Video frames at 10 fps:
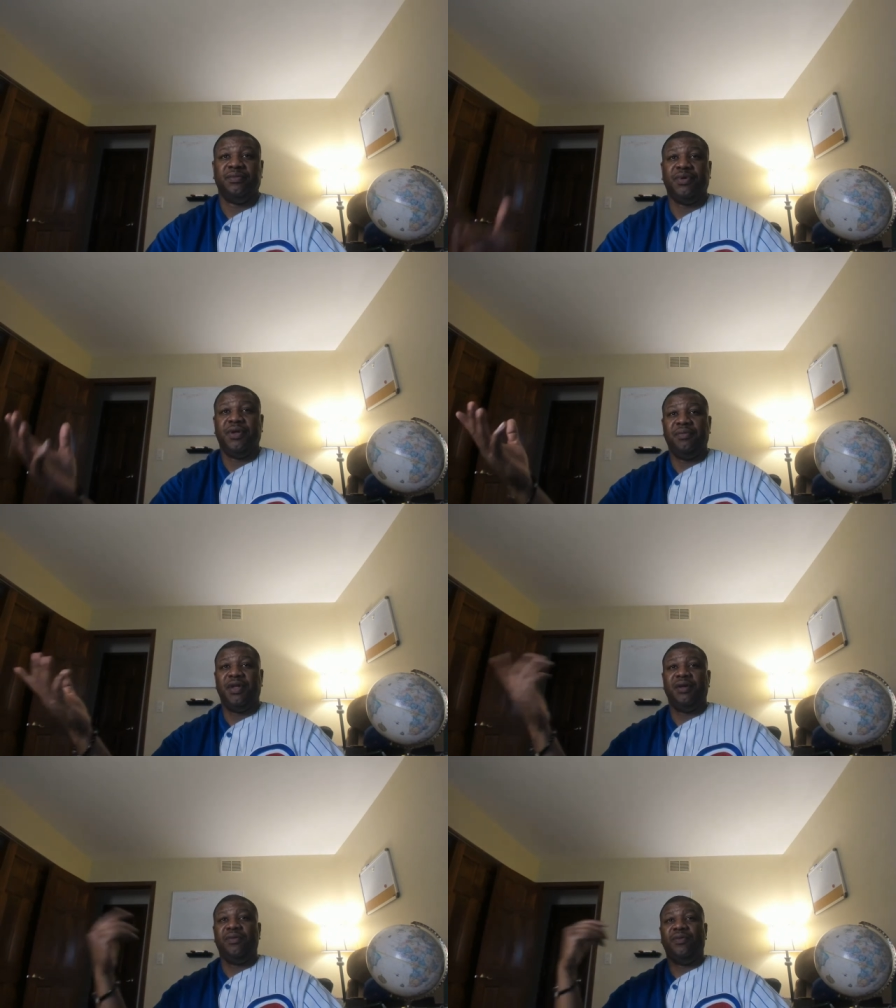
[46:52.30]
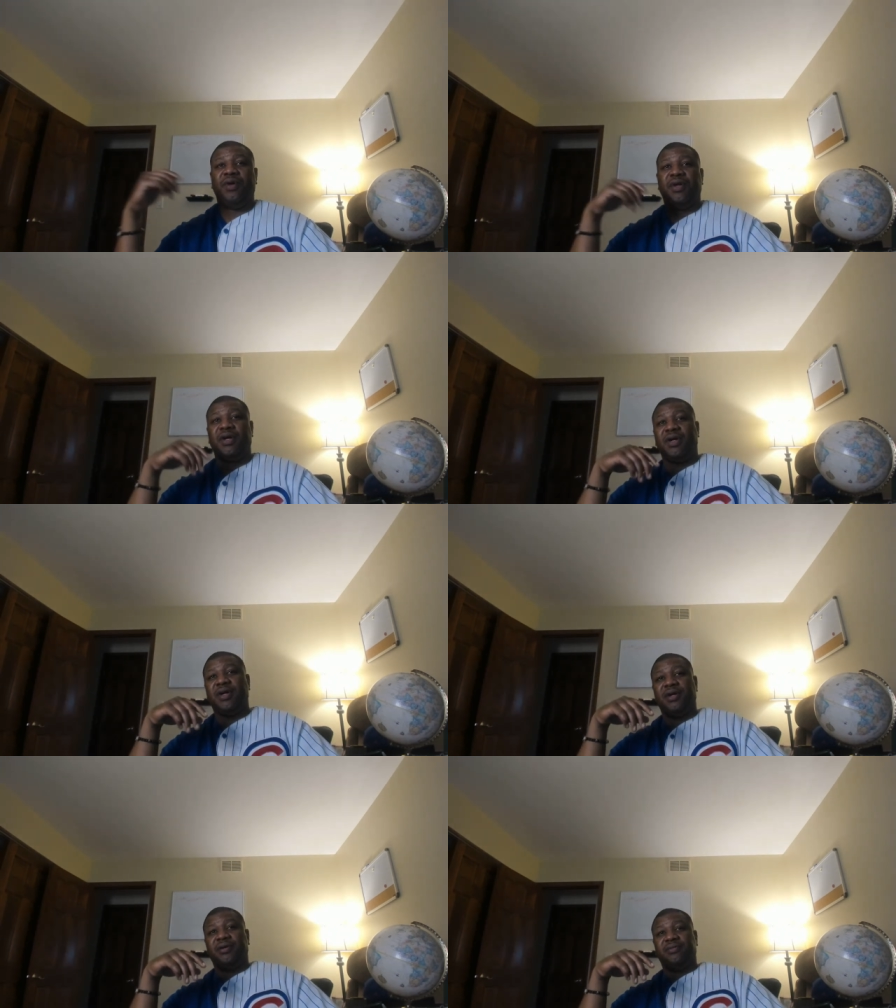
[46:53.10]
Put him in with
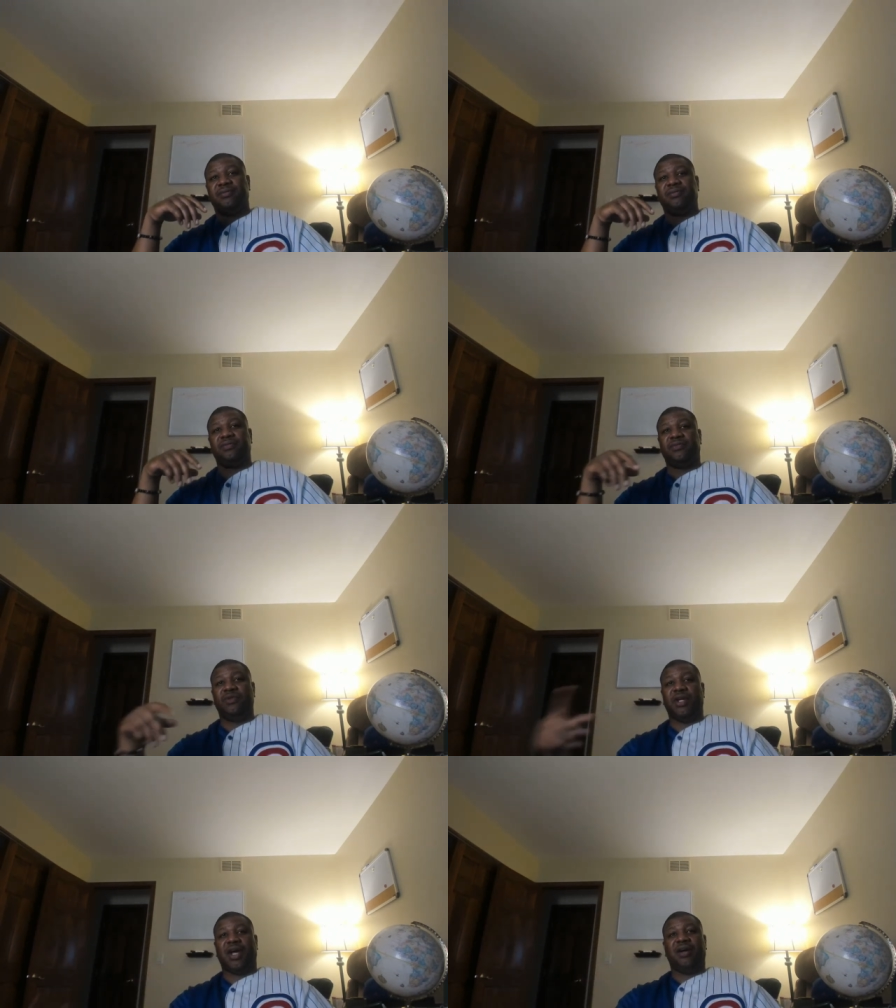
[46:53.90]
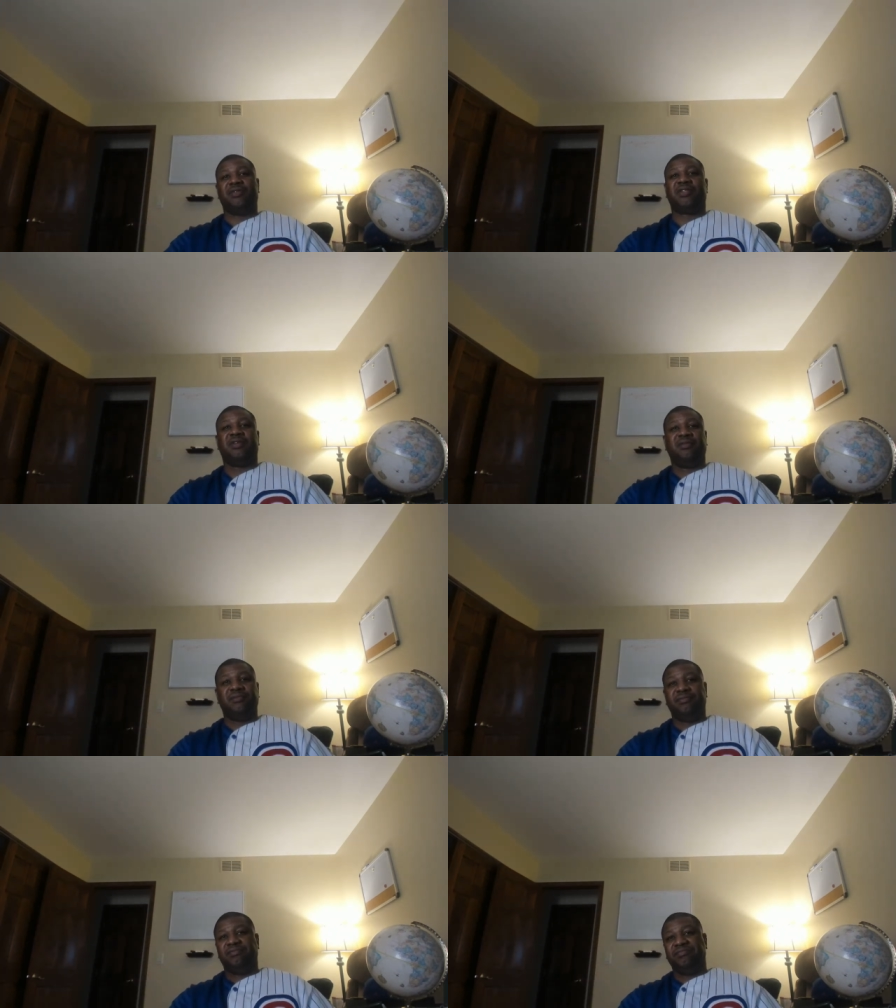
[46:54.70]
uh with Hauser.
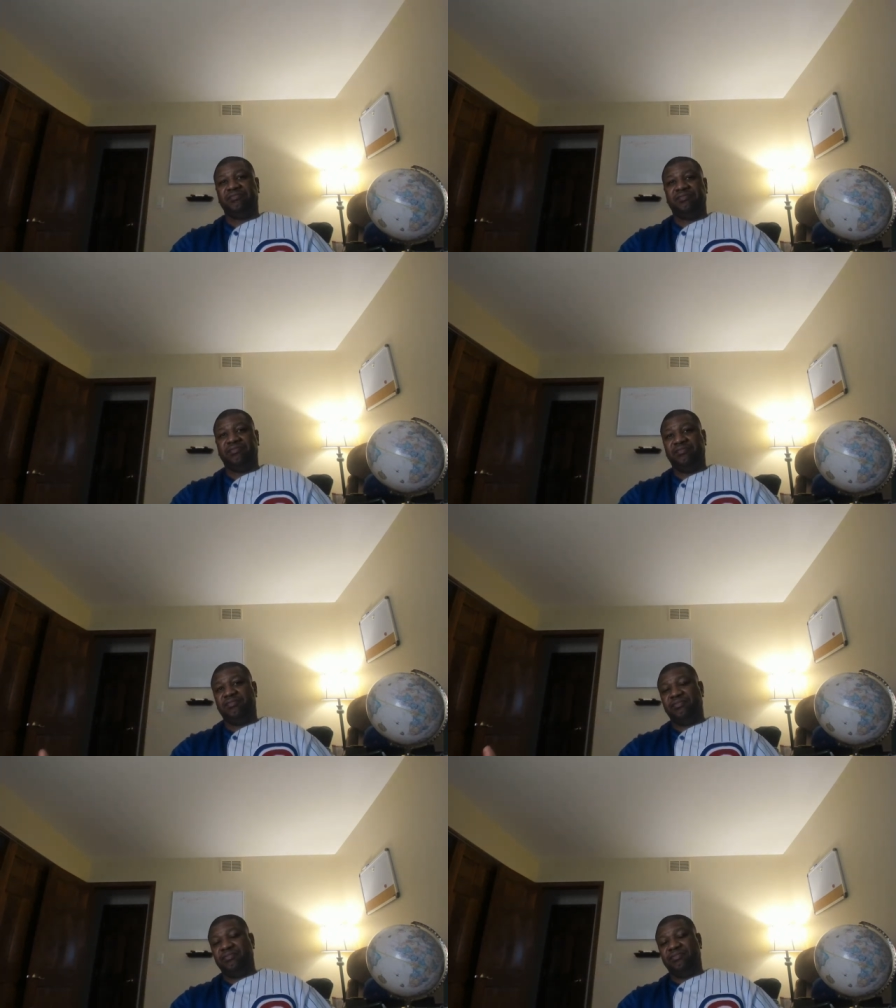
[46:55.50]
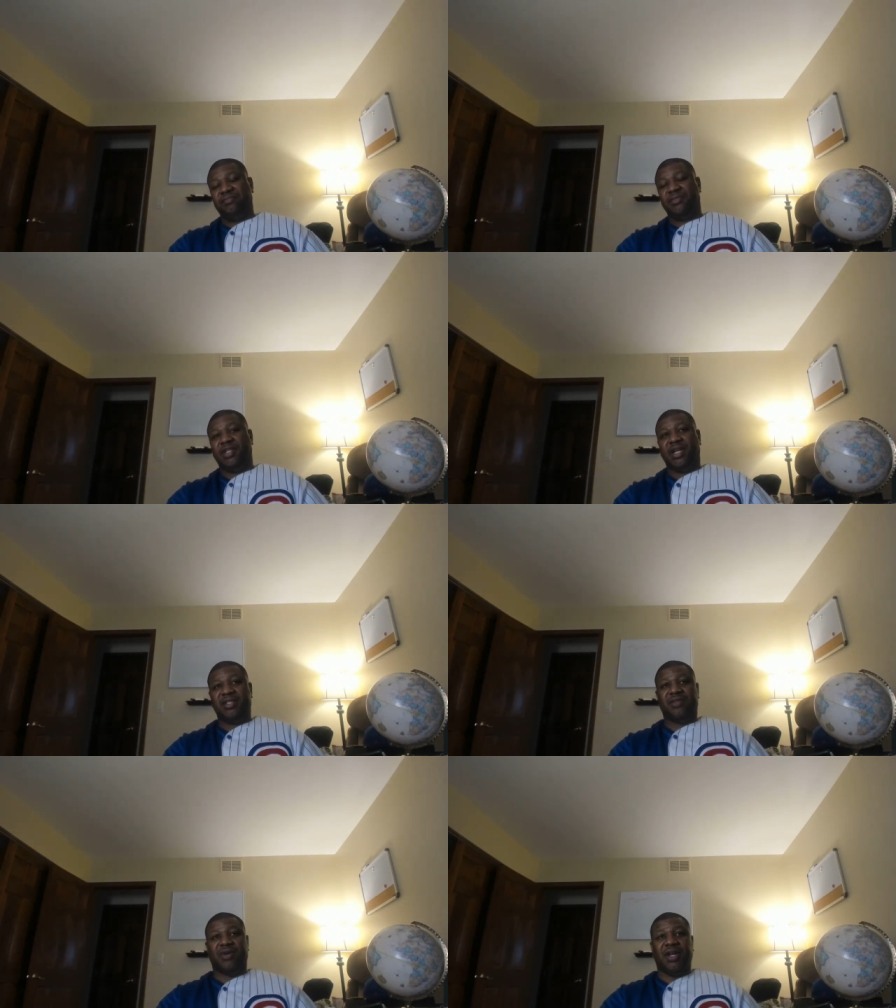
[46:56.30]

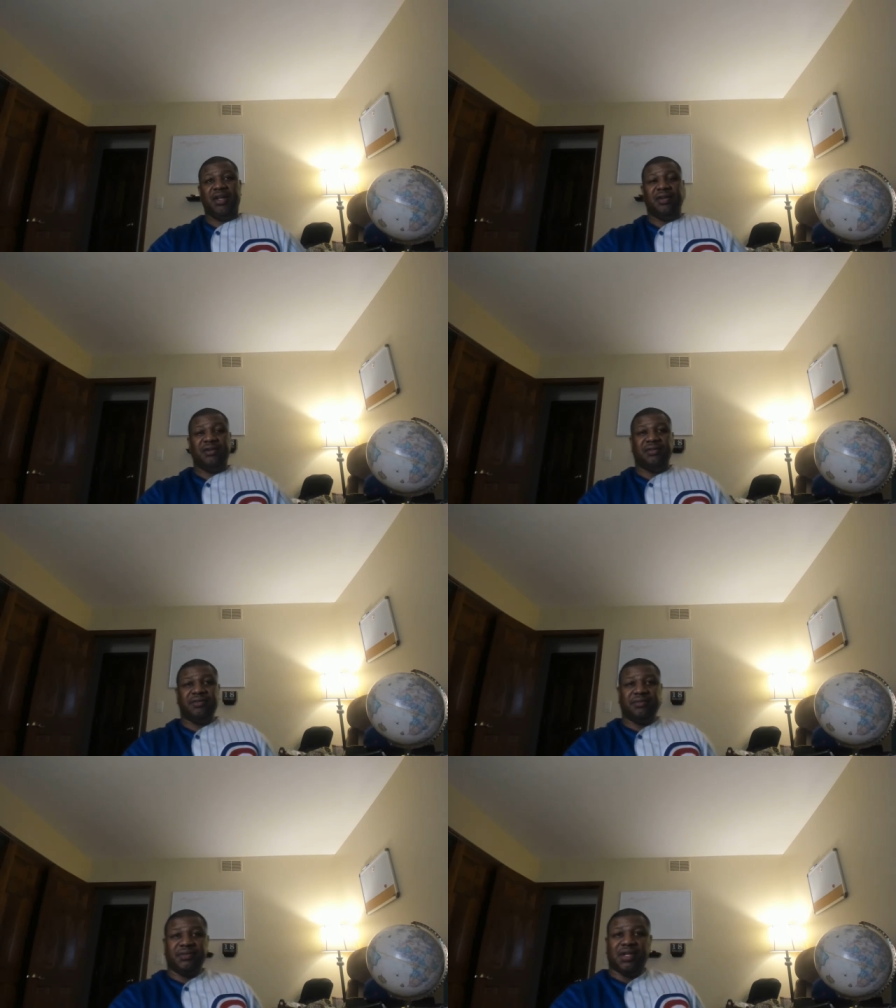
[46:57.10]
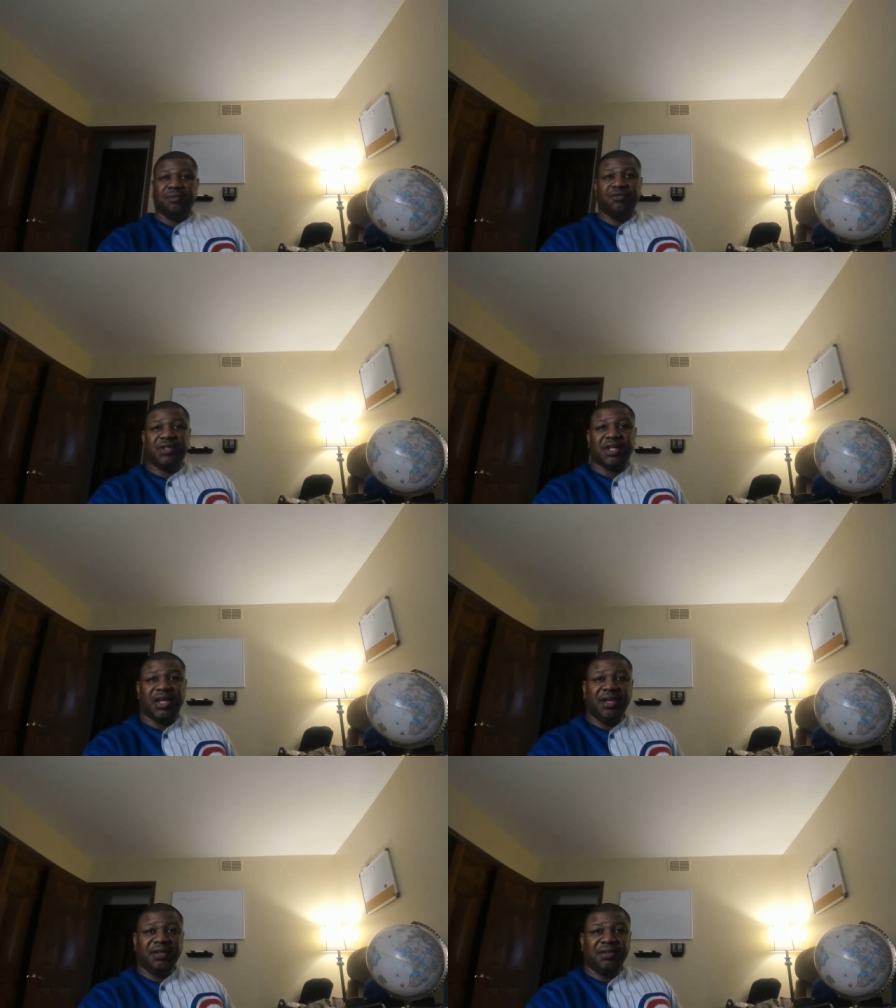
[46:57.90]
That's great. I'm with
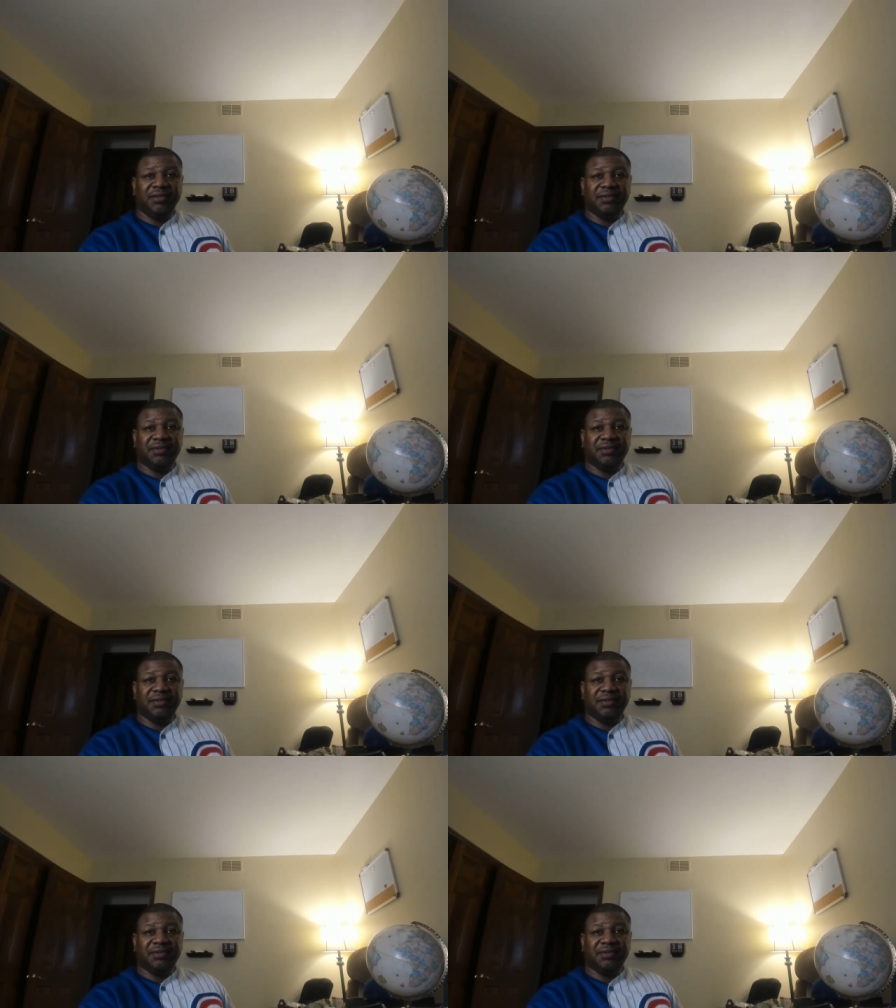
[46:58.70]
that.